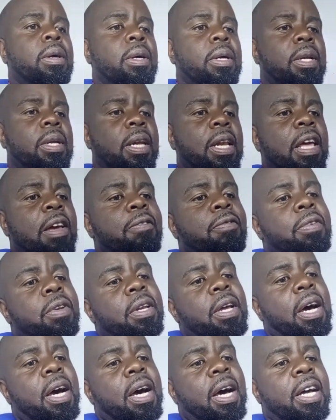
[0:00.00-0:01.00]
left
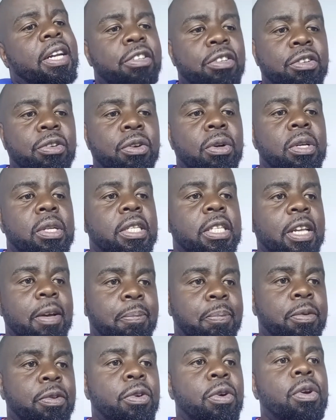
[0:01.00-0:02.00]
atrial
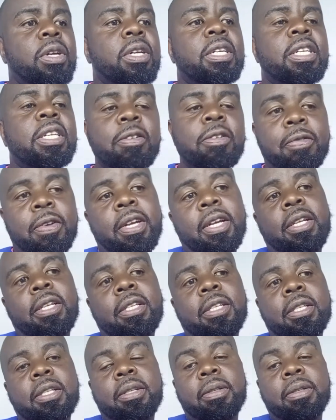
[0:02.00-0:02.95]
septal defects,